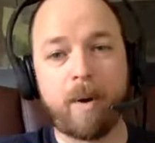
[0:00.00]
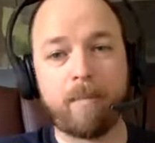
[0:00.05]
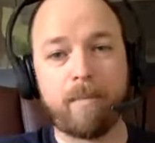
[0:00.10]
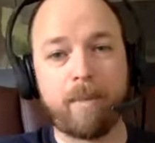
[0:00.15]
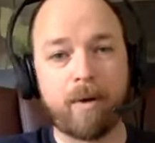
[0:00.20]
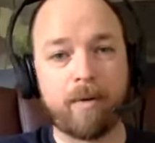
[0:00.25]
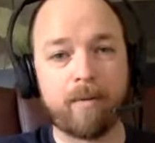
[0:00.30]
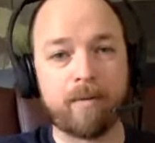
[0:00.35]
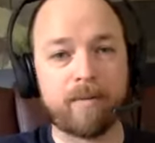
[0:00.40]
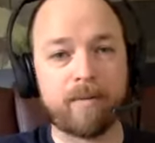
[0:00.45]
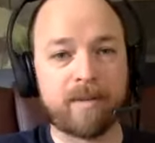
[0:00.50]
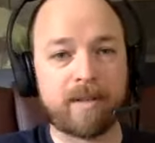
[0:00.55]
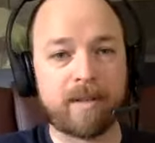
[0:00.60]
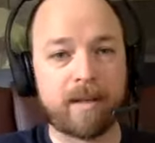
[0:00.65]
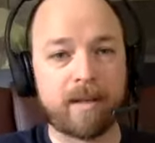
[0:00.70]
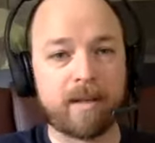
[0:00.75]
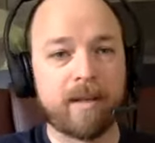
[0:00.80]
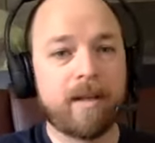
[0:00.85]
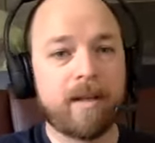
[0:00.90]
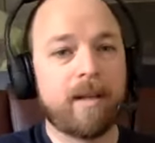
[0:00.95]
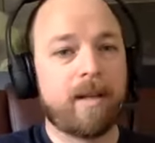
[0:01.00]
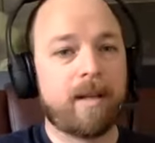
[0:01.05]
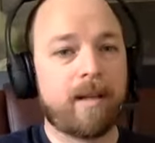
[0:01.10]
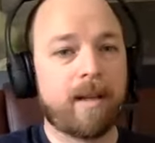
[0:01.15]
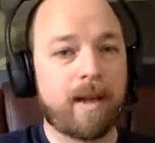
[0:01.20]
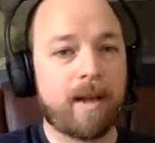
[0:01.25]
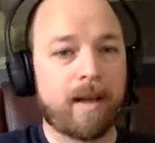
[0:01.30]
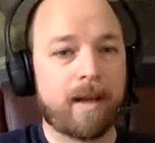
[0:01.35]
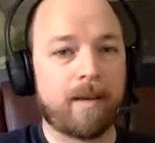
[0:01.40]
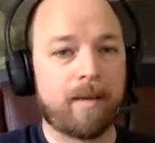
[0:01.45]
our bones, and
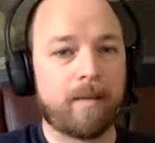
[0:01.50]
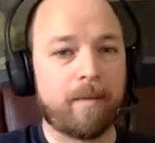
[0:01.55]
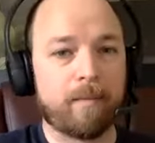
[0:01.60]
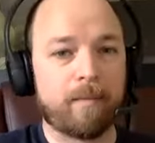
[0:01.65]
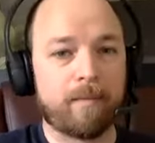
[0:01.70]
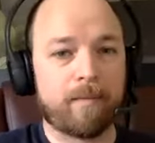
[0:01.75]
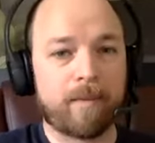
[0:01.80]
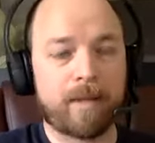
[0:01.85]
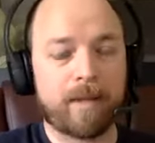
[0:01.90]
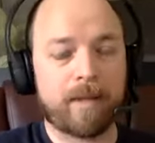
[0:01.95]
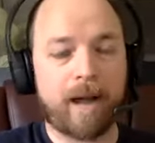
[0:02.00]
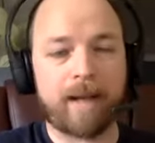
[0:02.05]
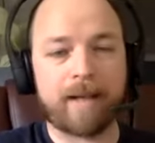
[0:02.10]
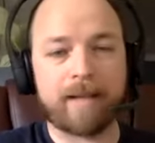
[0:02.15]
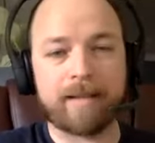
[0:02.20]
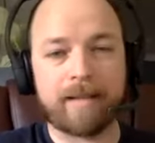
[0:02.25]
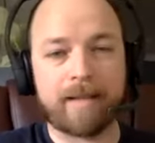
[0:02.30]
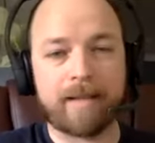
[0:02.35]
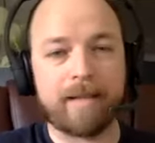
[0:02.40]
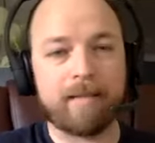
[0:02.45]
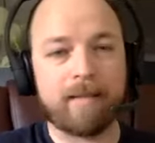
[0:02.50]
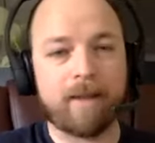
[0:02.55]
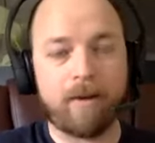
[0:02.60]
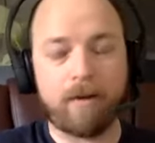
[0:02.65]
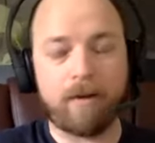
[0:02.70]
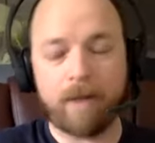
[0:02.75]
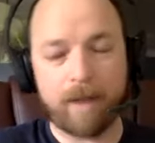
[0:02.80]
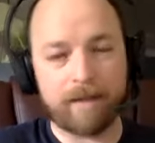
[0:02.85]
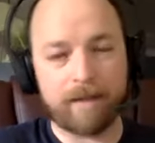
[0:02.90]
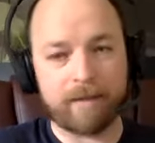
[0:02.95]
I could see
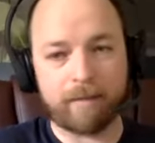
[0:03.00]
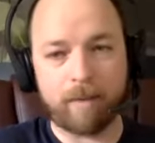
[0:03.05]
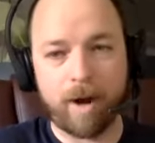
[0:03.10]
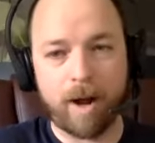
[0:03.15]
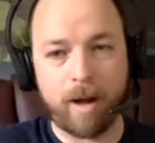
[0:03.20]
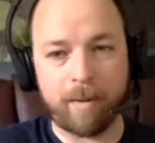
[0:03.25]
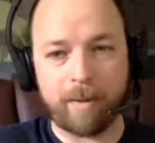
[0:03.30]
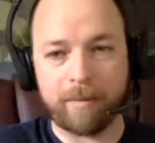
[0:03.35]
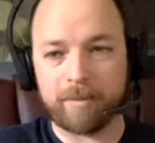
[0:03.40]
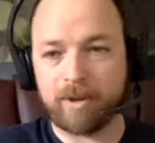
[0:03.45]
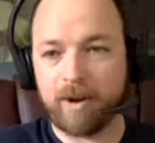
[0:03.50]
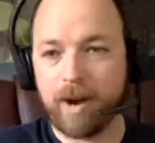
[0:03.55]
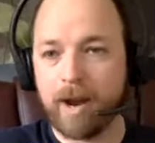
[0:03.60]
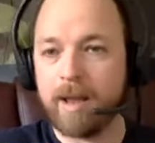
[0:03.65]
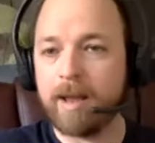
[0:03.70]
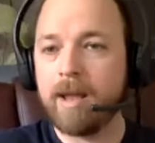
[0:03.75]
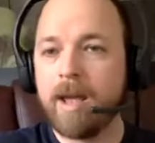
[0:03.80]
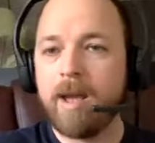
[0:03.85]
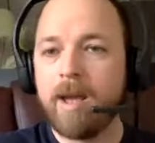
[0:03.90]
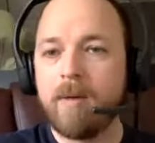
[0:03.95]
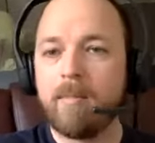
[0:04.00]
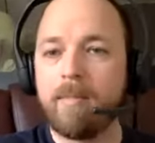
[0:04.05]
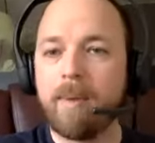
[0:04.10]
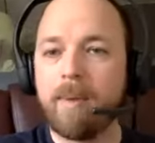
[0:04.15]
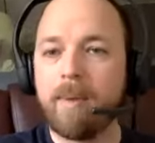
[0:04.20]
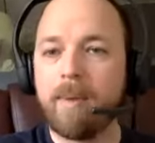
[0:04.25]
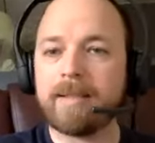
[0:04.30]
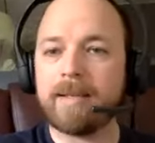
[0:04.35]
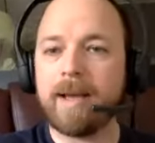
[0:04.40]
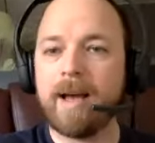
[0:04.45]
all kinds of problems, right?
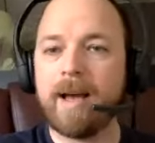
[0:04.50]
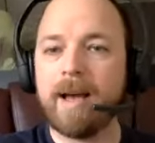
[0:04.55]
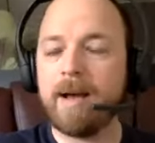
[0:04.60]
But